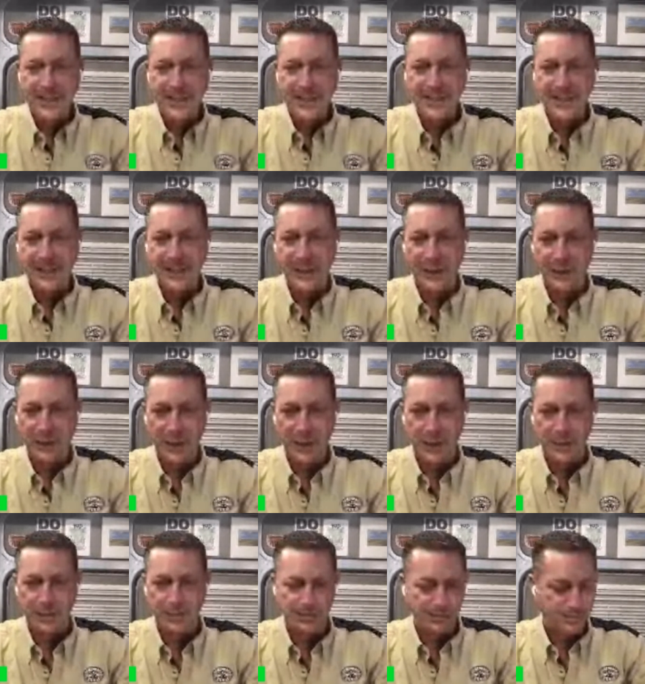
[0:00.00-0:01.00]
And thank you
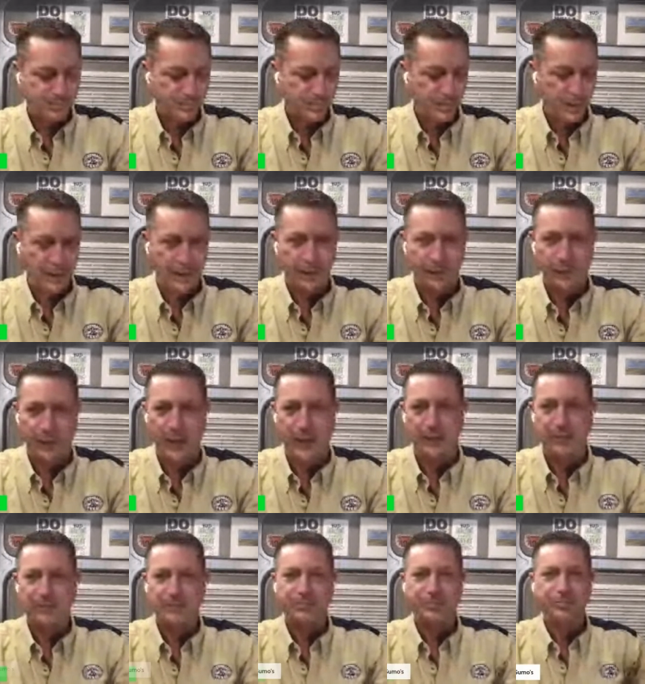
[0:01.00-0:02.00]
um, again
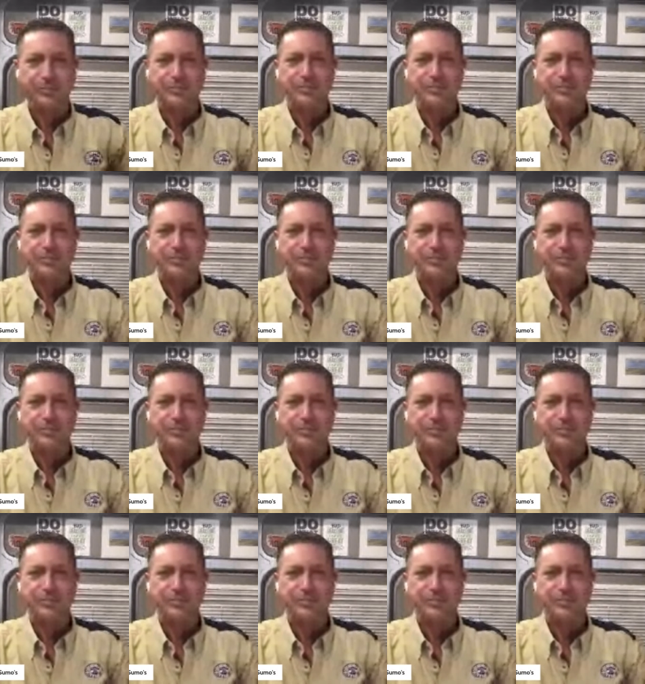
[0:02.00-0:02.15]
for that.